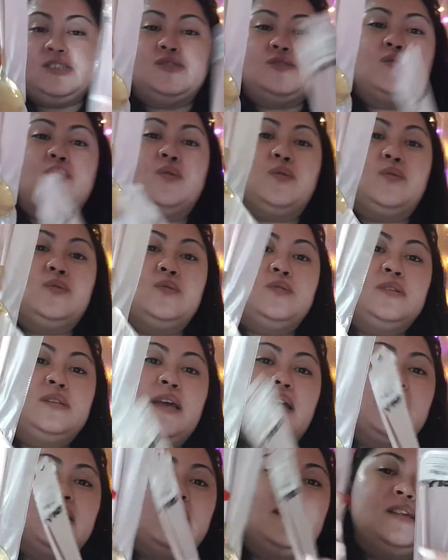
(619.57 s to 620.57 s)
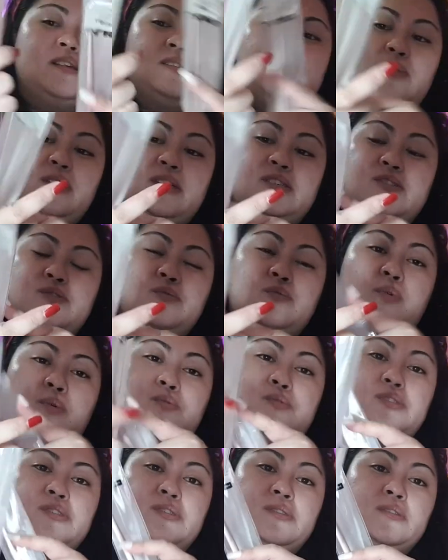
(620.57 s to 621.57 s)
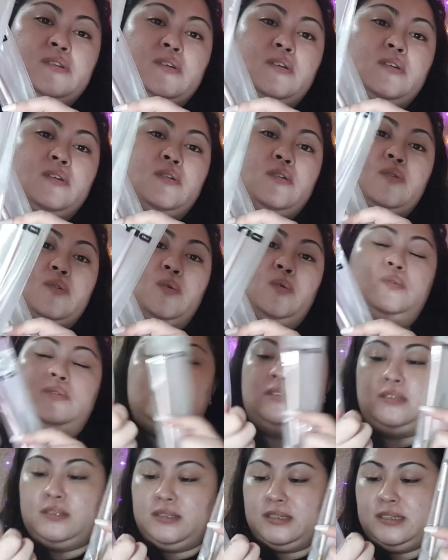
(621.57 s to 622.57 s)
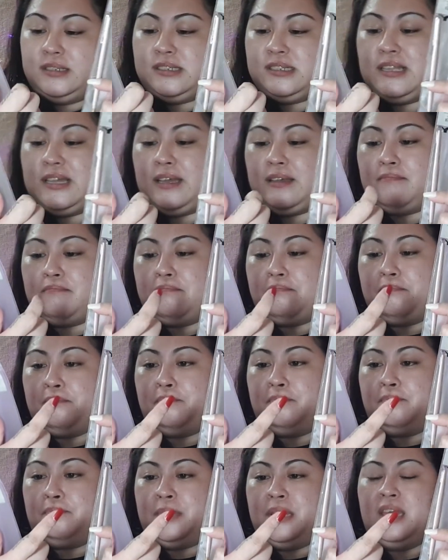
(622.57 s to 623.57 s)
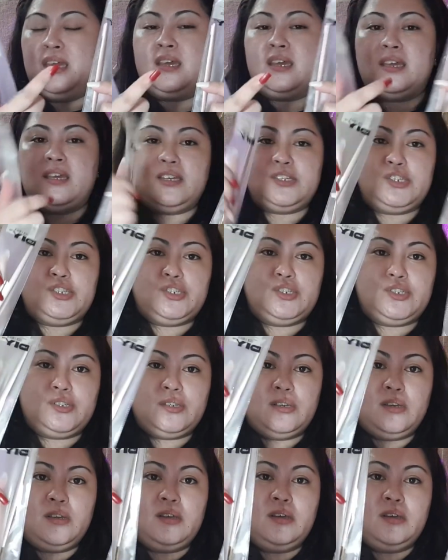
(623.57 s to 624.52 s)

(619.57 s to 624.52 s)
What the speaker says: is gold, and then this one is rose gold. It's like pinkish,